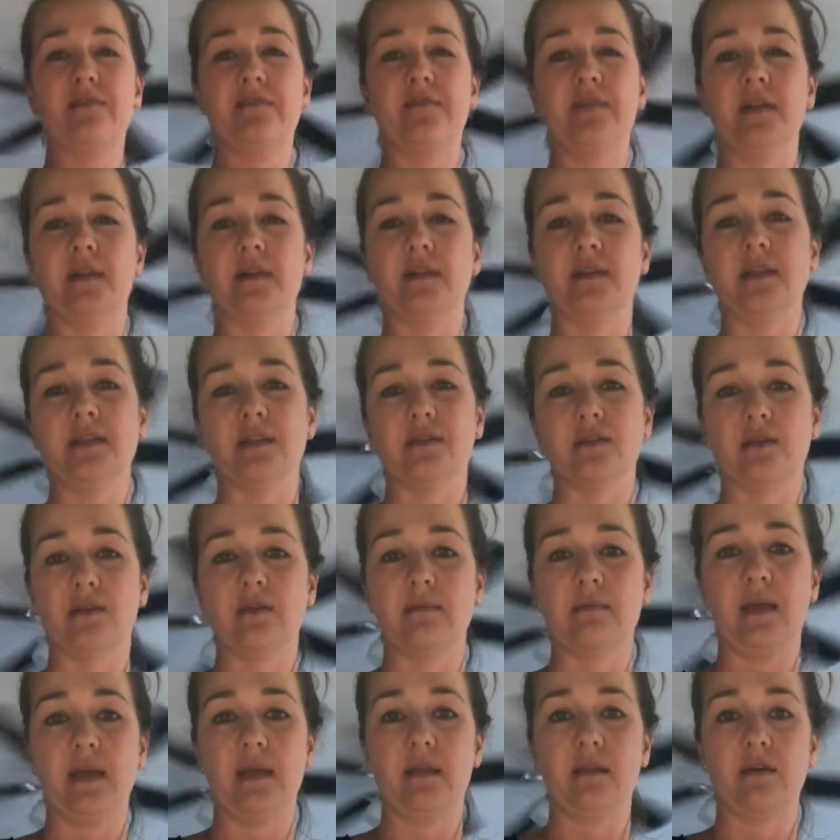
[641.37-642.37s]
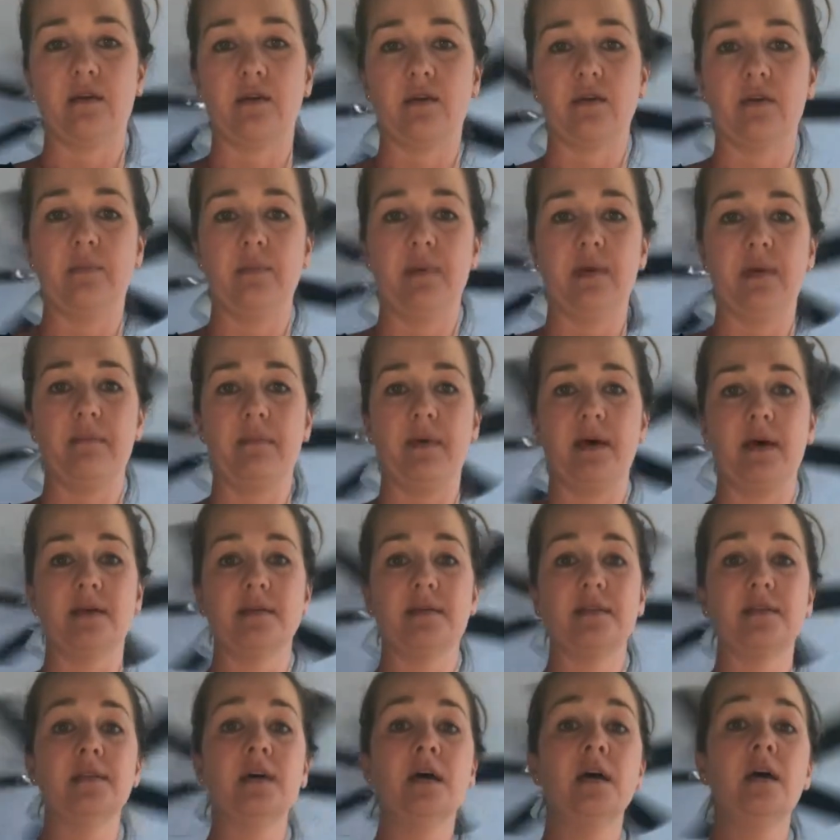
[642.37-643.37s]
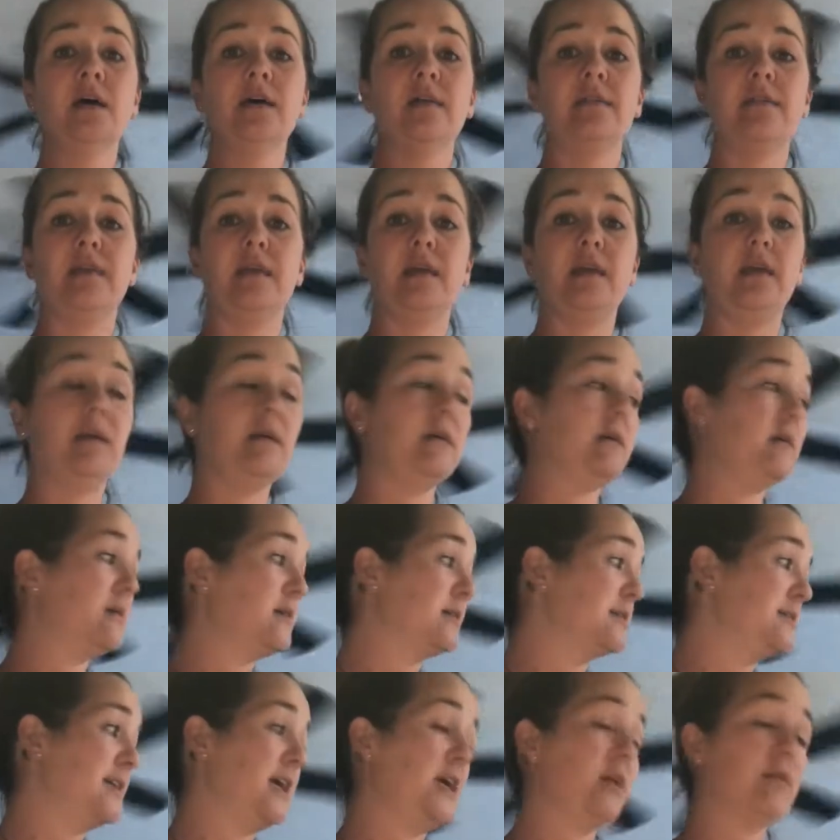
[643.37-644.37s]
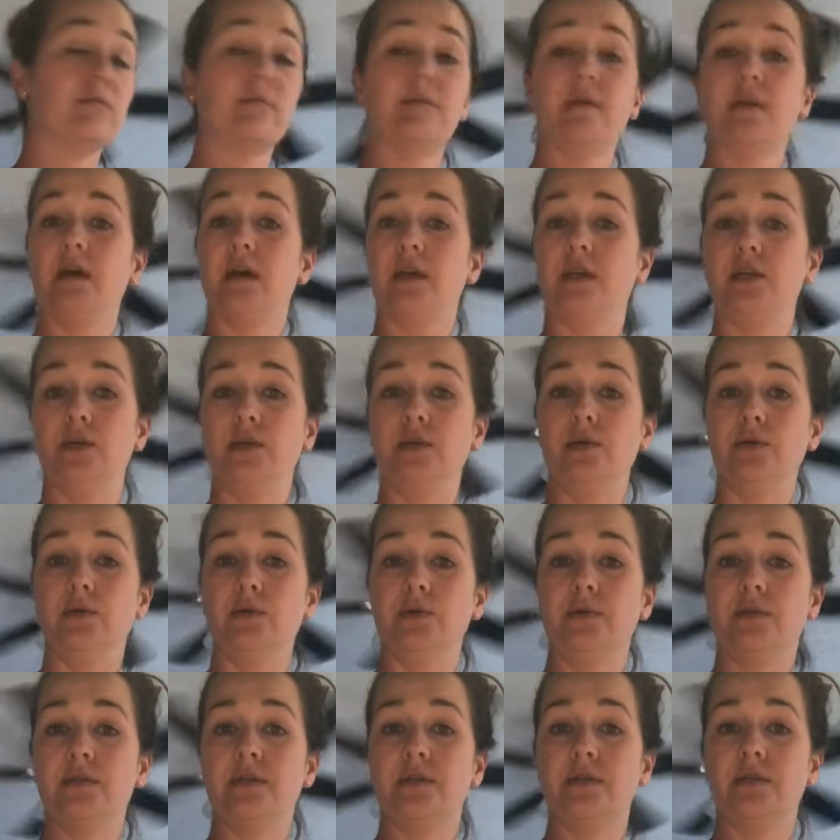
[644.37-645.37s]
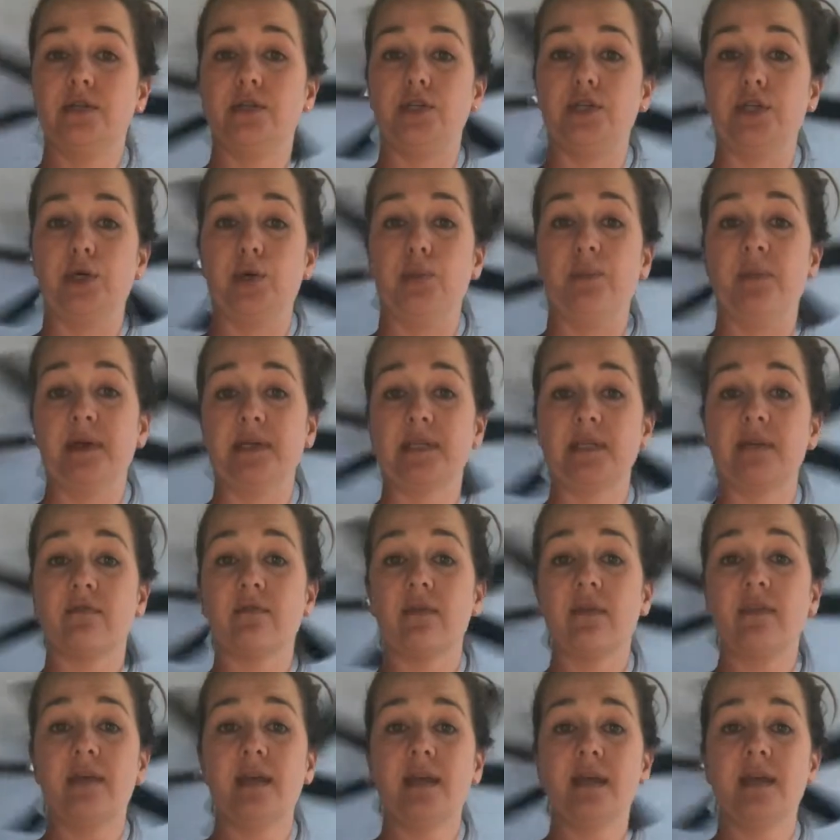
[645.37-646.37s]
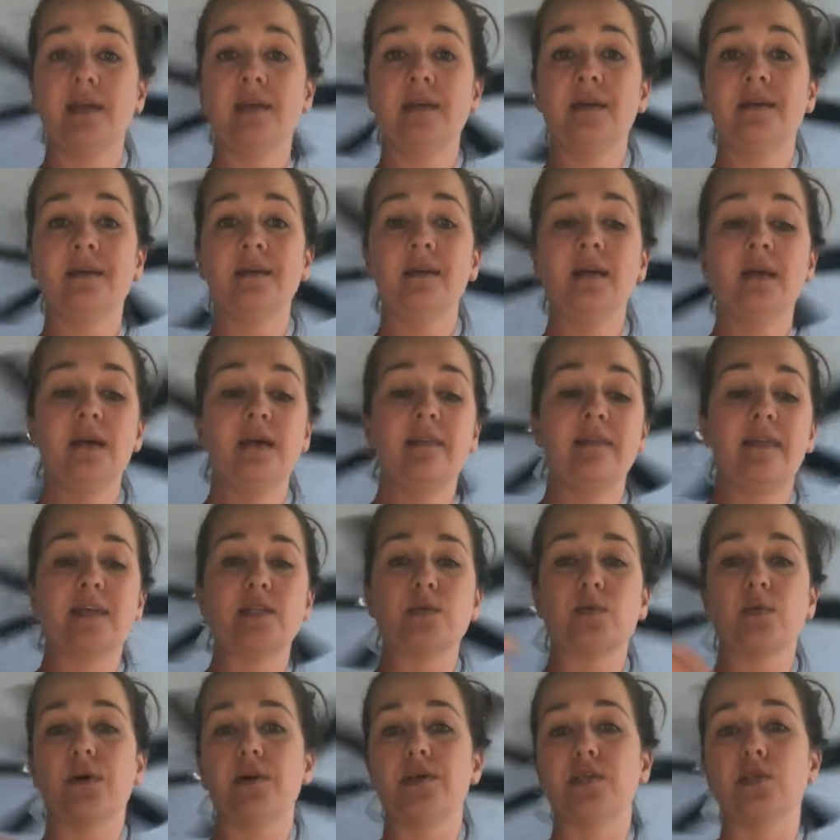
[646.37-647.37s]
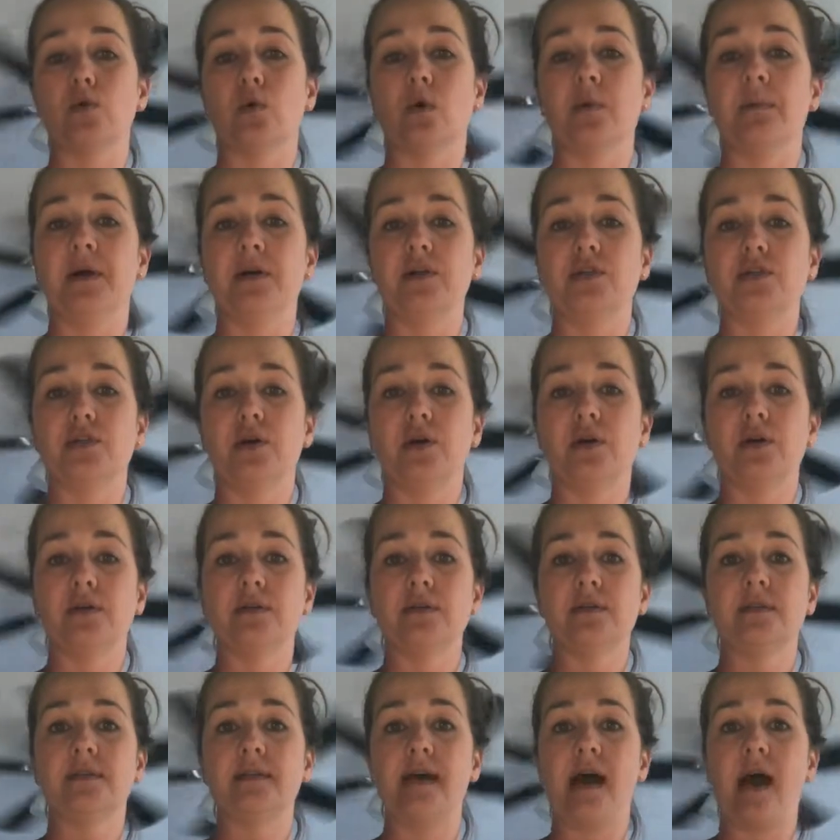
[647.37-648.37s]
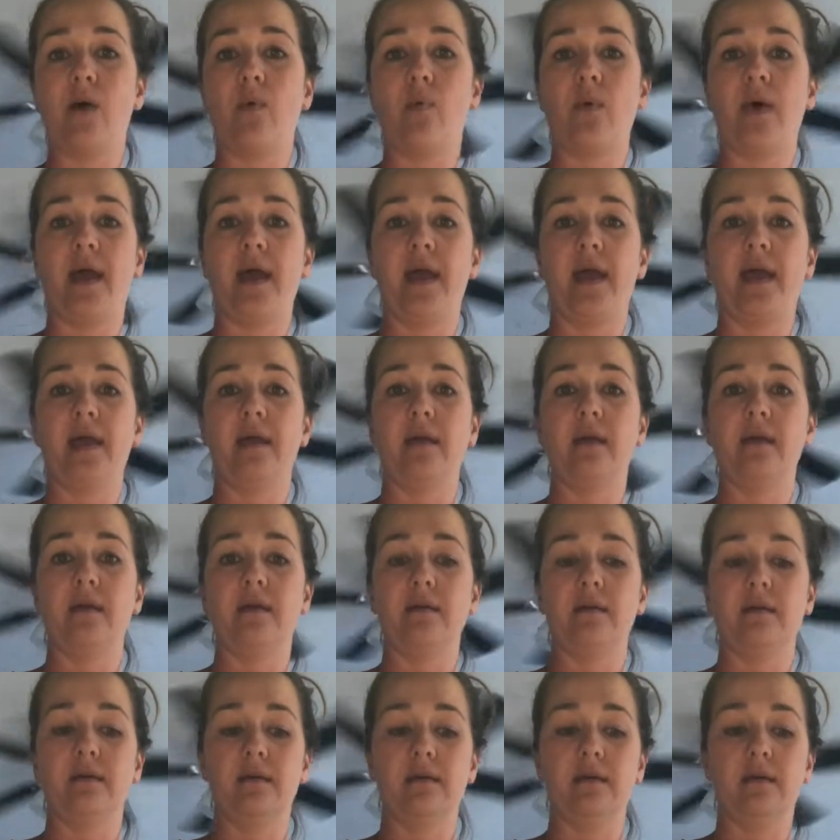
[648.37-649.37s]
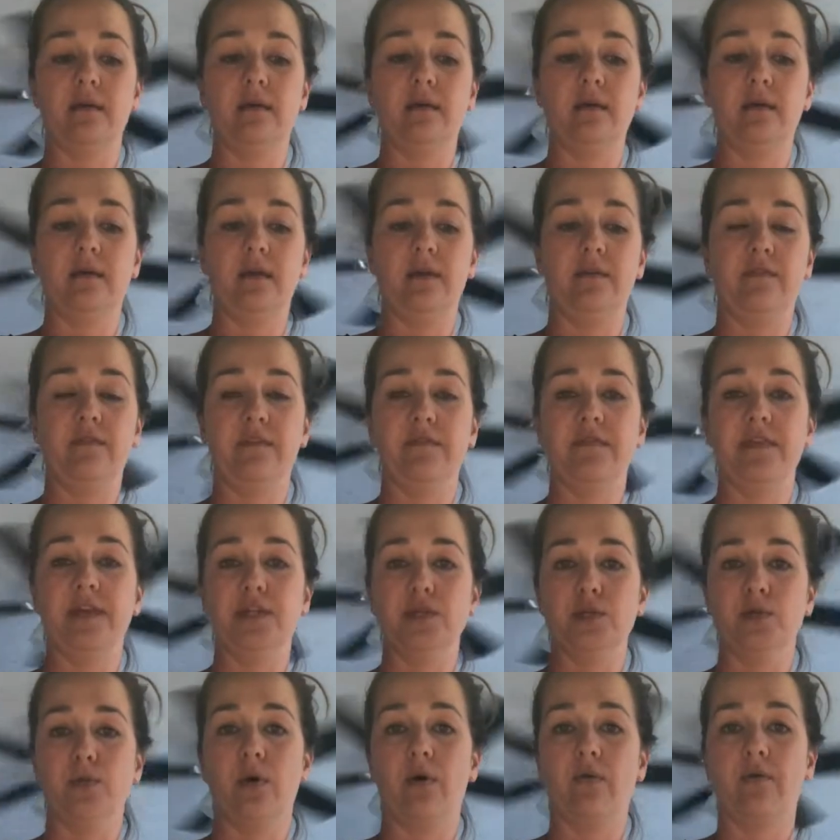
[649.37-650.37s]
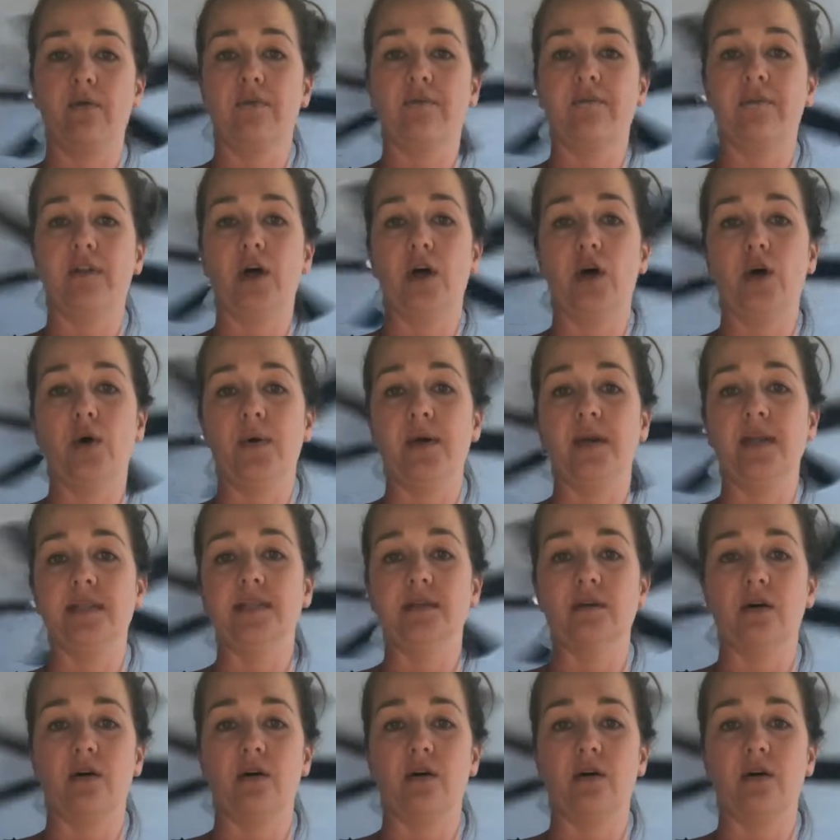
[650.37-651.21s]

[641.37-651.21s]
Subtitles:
a feeling that they're gonna be a mess. The container that I used to mix everything in, that's where I store my jars. That way, even if they do overflow, it's